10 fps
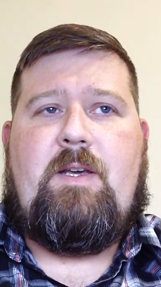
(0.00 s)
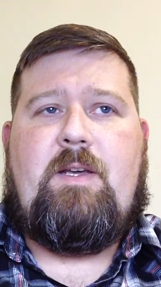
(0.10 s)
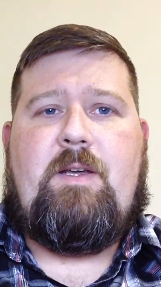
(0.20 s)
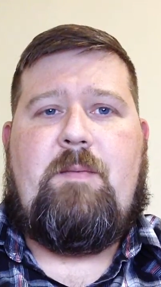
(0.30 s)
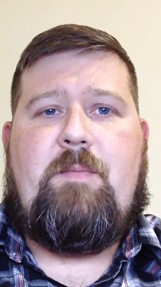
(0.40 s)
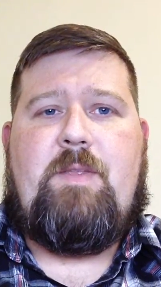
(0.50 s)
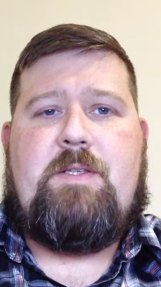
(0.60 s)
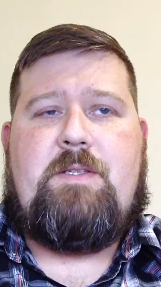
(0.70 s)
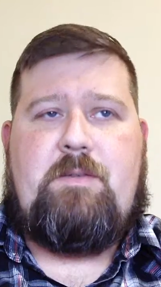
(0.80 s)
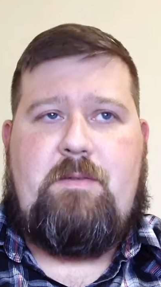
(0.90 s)
Um,
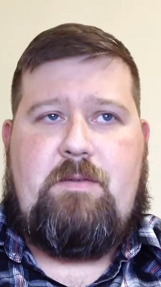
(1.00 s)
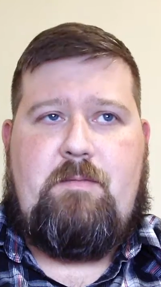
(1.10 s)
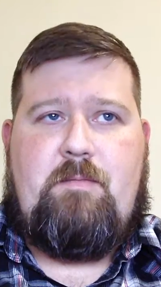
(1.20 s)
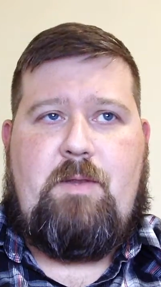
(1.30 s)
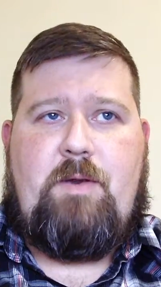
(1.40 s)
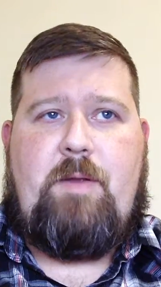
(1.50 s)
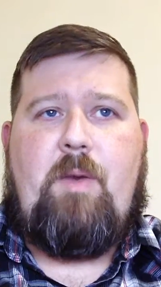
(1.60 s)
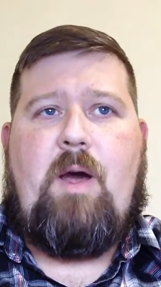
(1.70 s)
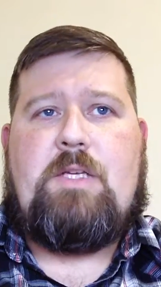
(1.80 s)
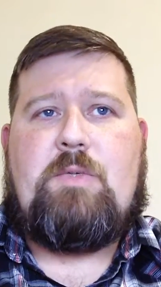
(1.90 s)
this learning
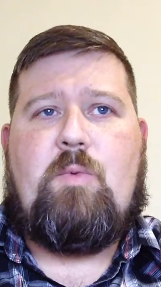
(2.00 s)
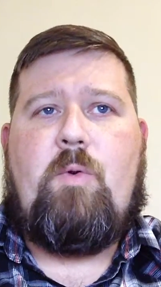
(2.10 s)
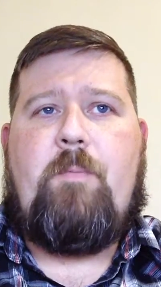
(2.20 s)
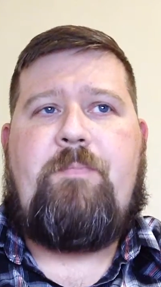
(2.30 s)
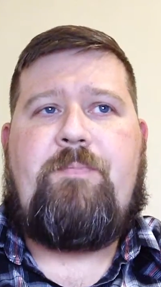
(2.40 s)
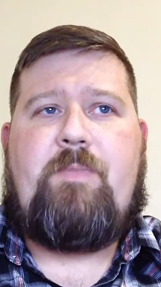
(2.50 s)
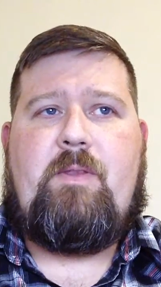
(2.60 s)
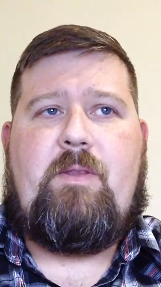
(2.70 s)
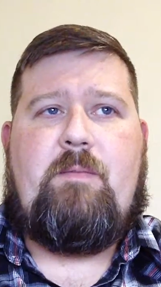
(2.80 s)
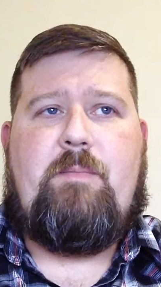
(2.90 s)
module,
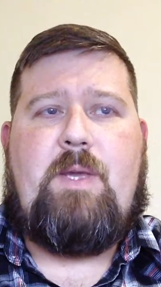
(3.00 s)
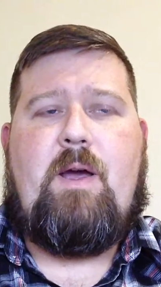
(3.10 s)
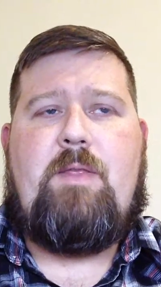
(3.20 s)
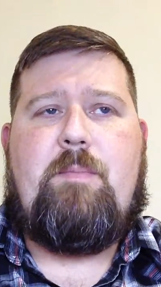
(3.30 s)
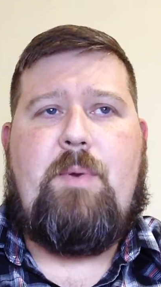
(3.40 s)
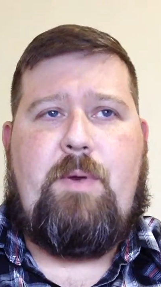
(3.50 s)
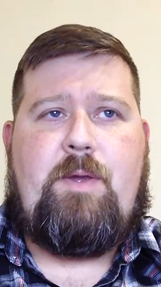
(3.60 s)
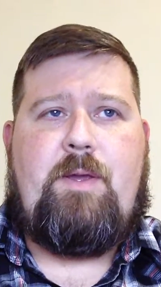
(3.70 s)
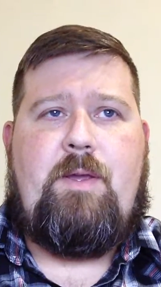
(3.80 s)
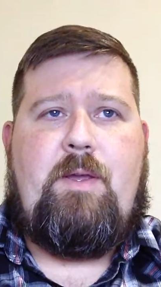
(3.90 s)
Beyond the
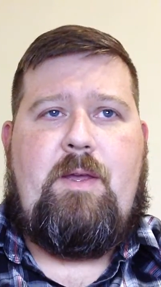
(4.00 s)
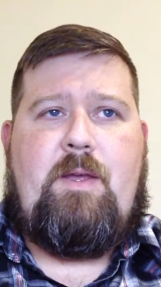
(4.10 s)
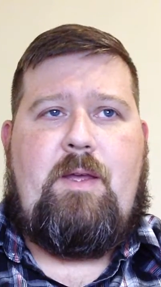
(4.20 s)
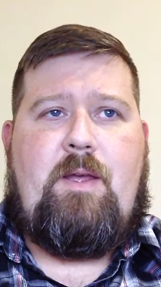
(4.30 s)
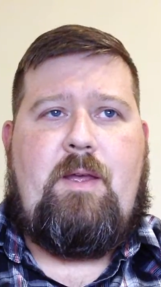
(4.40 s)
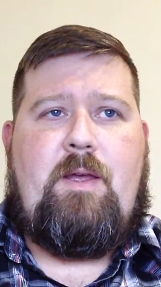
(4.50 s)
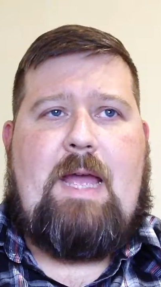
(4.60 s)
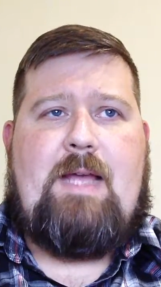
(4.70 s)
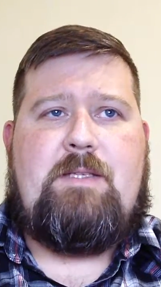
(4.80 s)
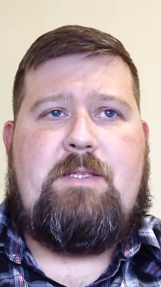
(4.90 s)
Book, uh,
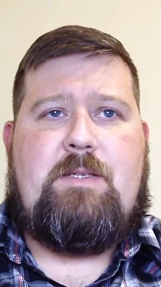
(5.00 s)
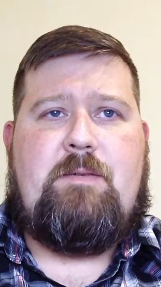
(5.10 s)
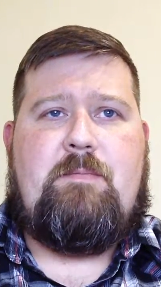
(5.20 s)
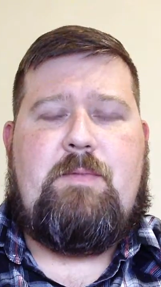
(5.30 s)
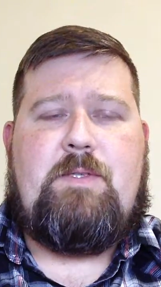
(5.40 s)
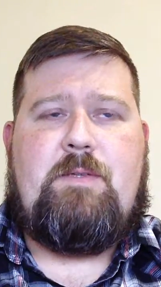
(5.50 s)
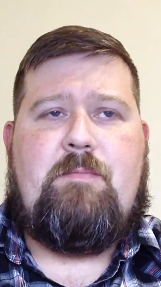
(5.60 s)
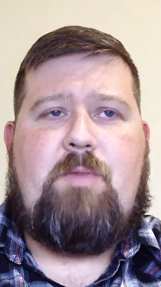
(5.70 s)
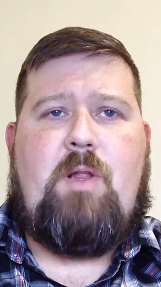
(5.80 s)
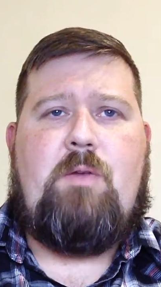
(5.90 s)
has some,
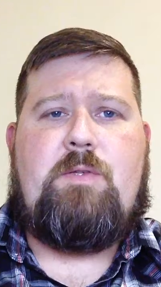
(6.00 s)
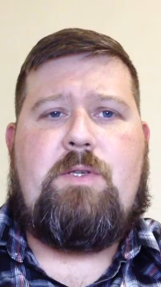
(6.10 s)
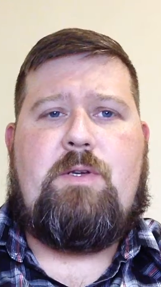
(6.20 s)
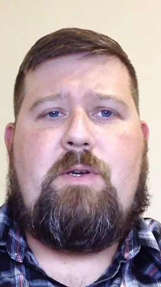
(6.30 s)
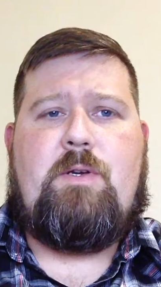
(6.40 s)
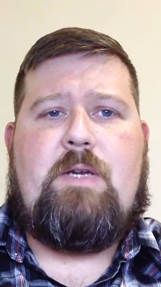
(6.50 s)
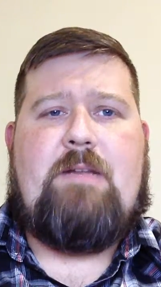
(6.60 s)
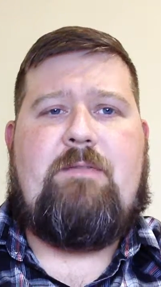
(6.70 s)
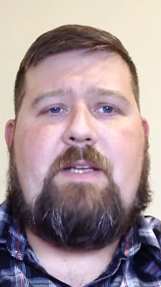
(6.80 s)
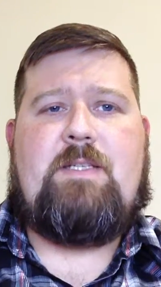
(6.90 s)
some closer
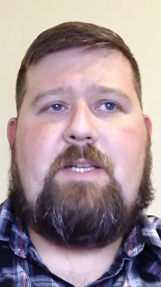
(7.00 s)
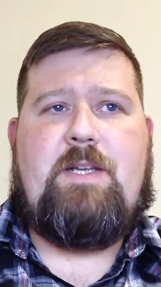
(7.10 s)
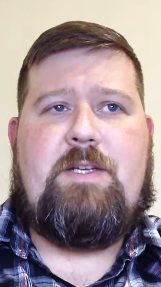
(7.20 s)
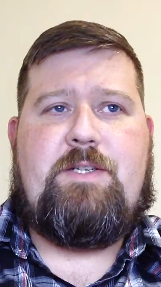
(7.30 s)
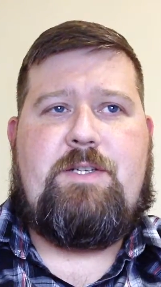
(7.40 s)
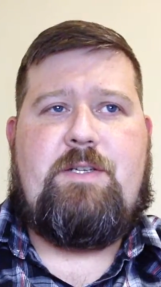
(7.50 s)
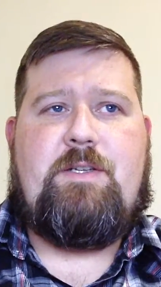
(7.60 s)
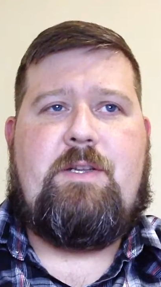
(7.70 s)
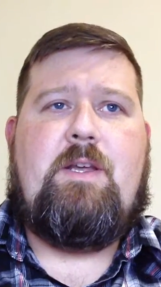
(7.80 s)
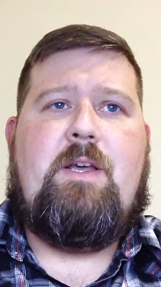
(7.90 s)

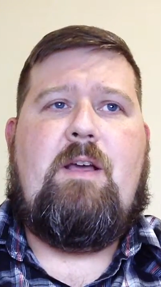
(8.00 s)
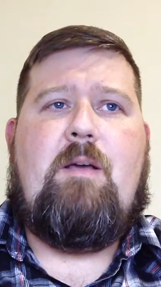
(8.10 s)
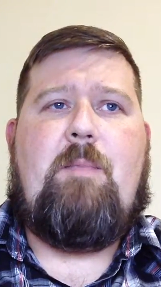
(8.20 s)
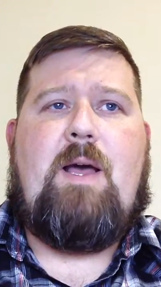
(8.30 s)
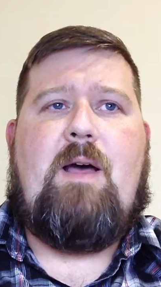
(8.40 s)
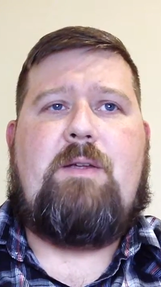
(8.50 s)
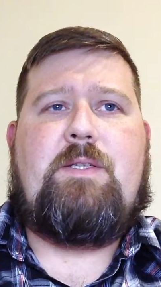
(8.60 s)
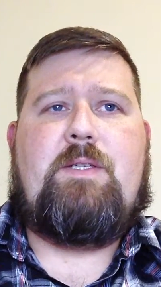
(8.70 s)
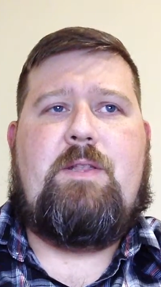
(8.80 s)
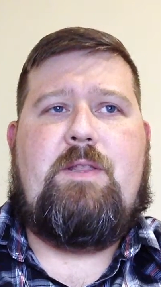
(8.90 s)
investigation
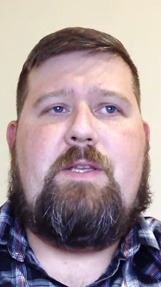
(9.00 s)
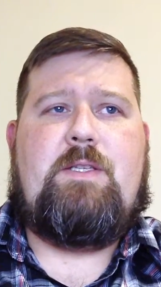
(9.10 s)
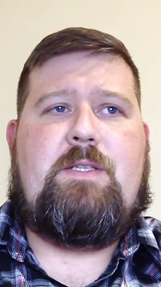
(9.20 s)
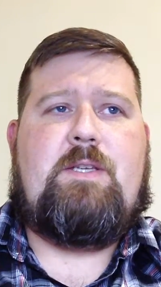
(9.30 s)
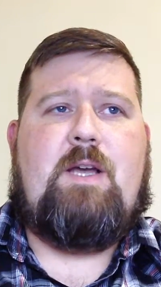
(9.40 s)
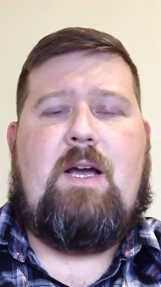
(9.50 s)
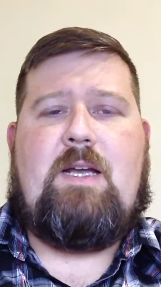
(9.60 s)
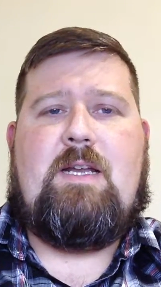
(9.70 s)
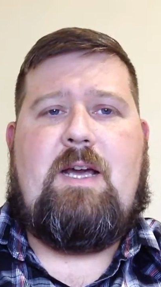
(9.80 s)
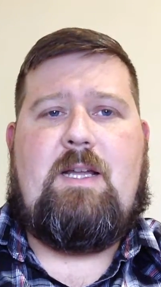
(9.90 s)
about this
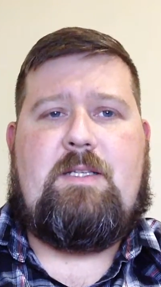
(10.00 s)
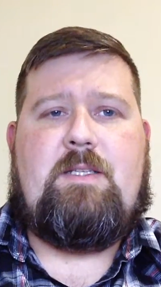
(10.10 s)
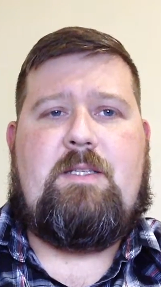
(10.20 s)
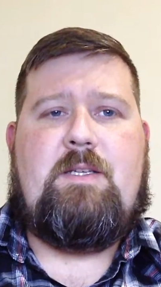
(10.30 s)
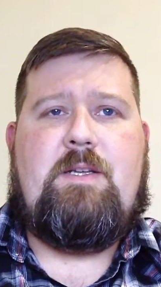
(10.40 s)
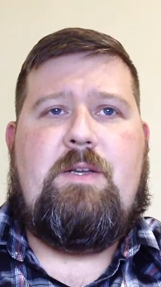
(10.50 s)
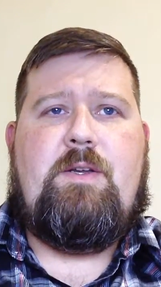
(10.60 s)
Akhenaten,